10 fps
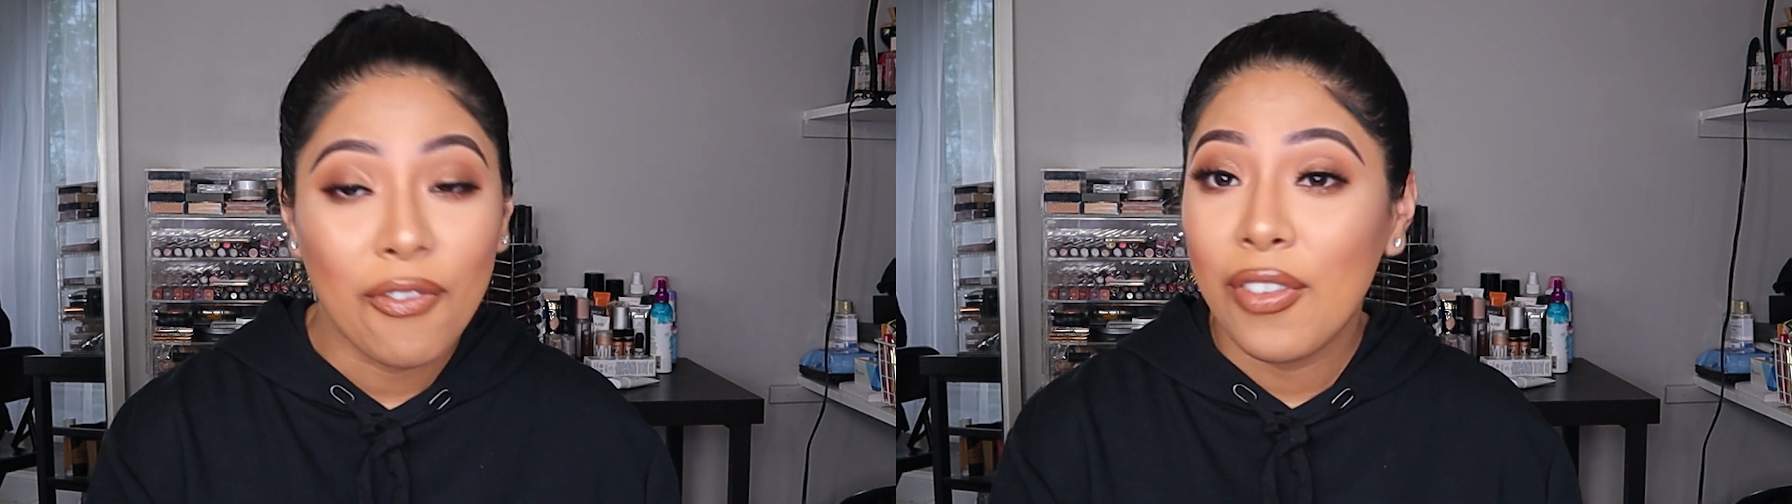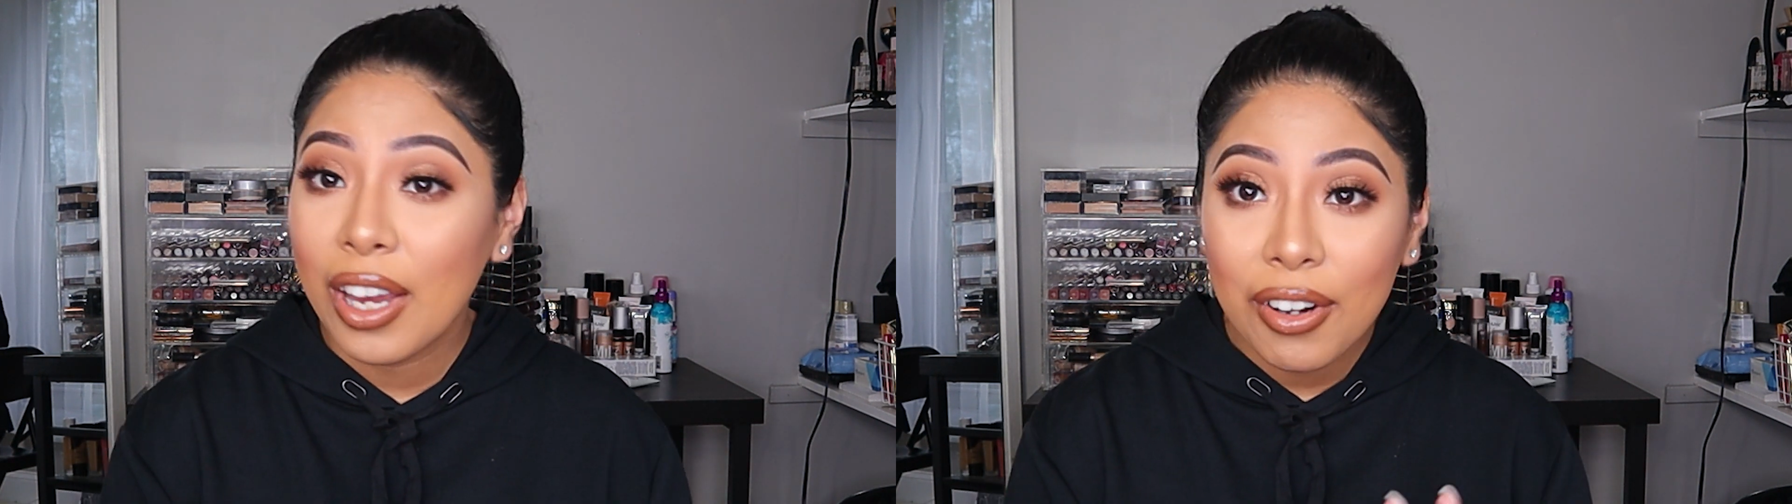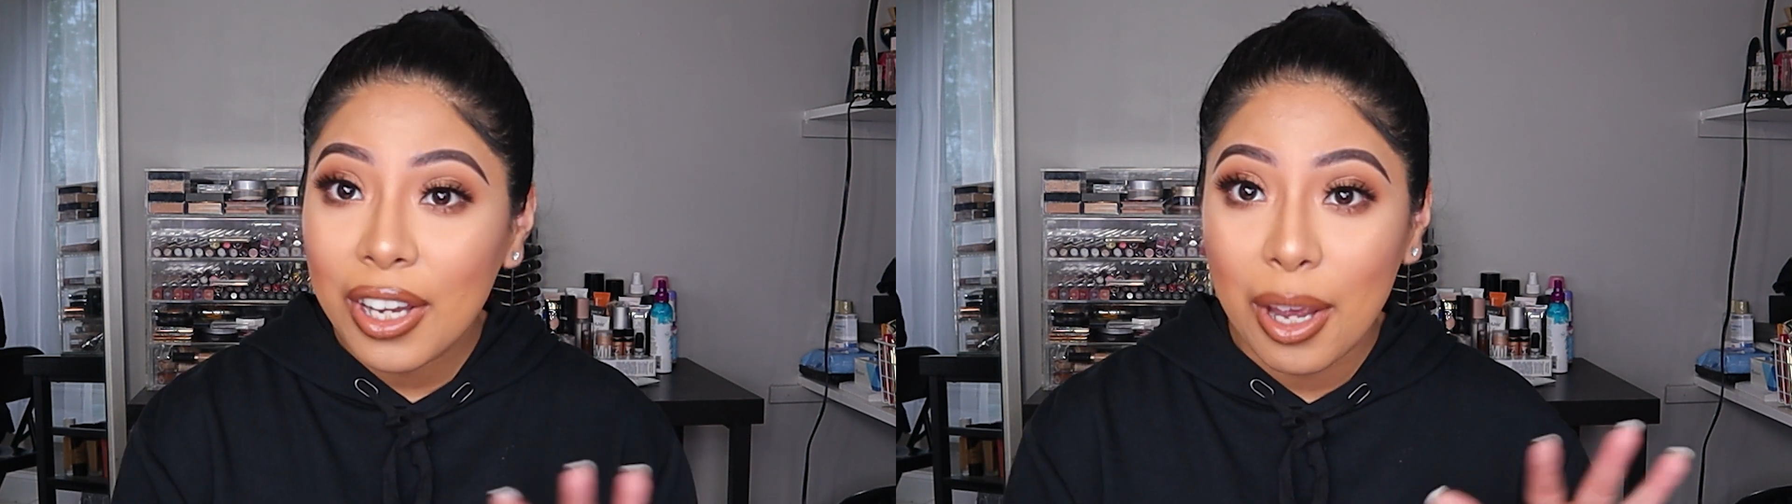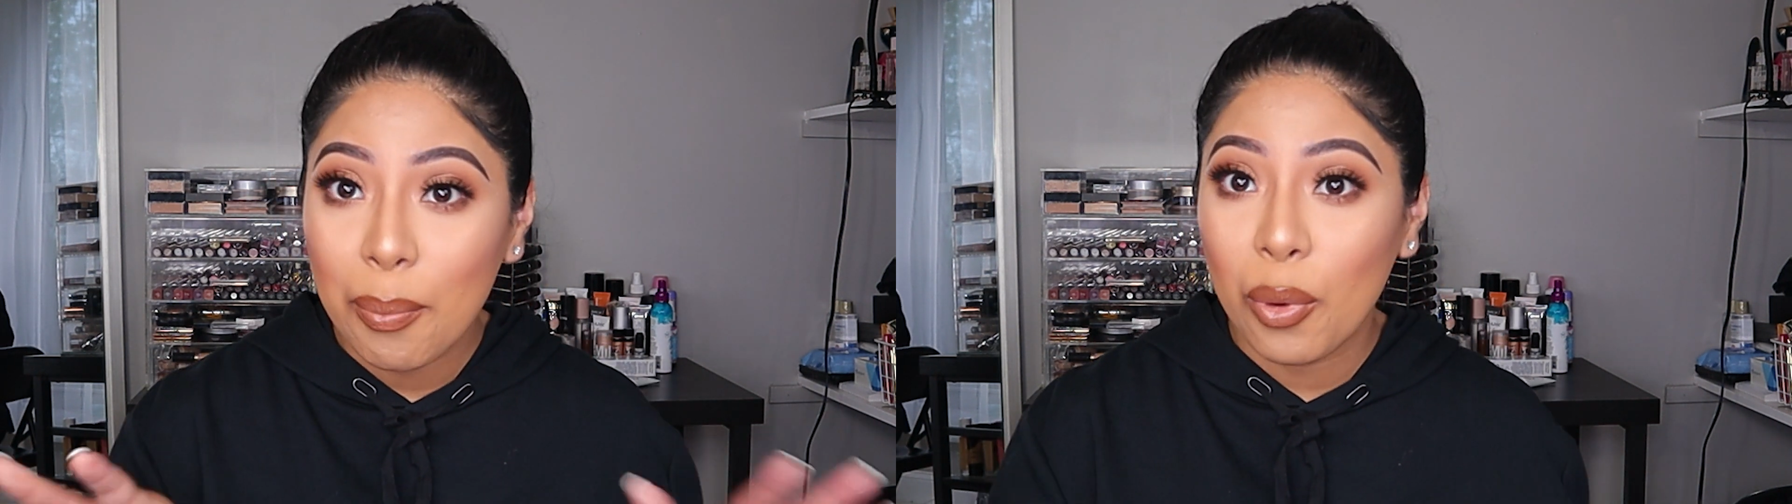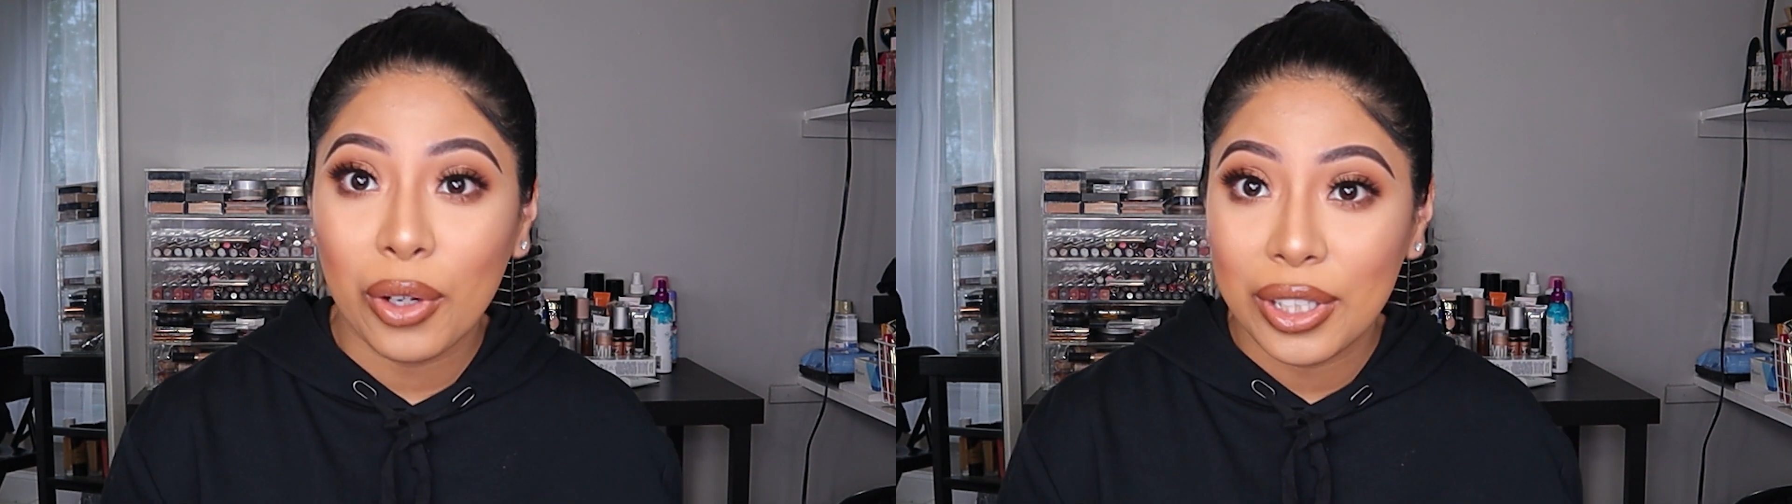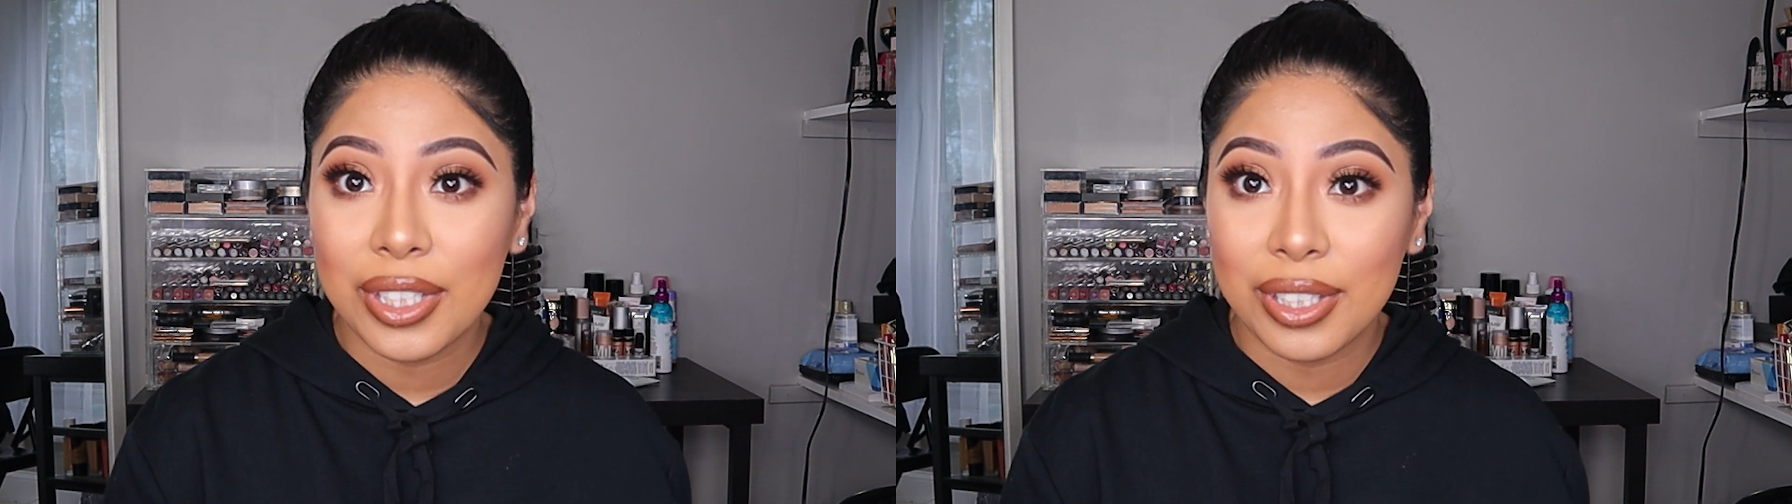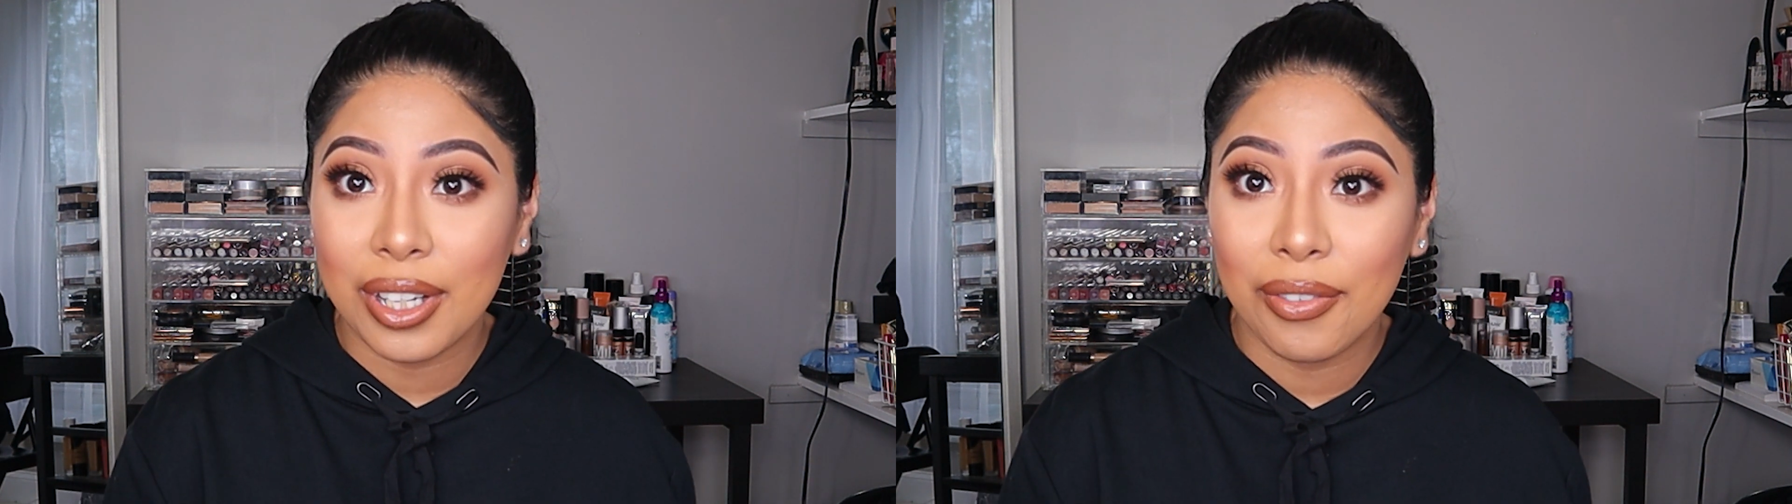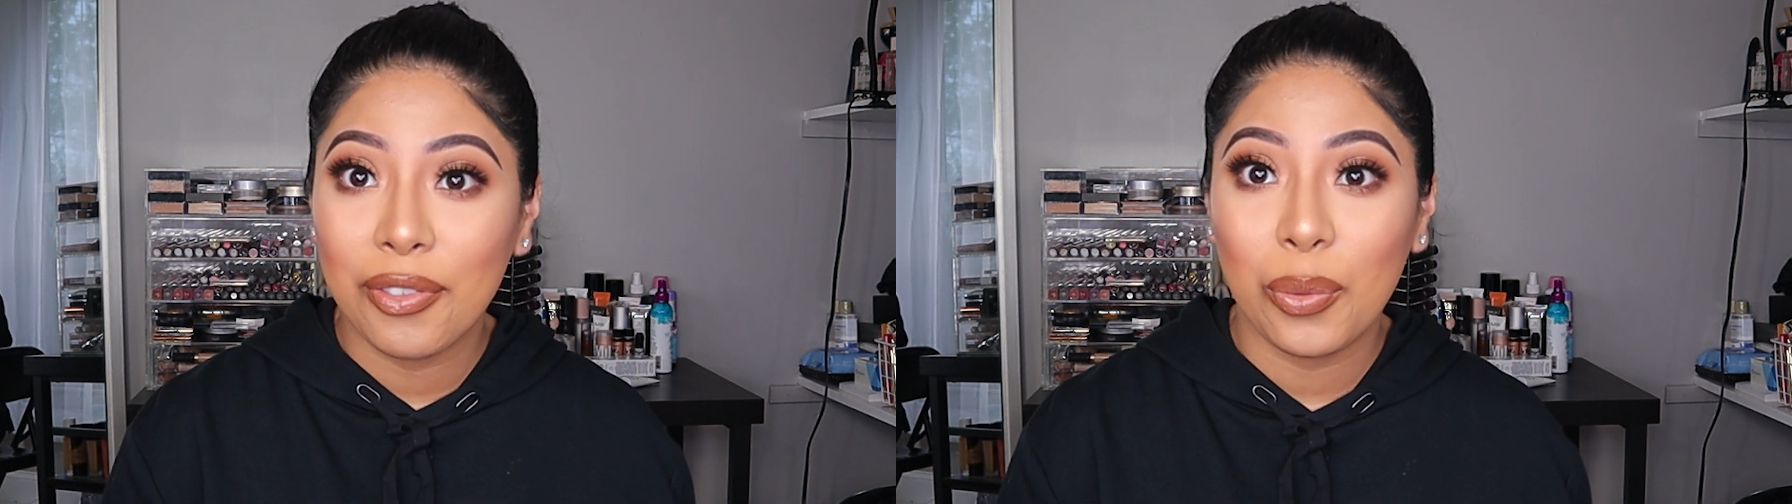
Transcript: very important stuff,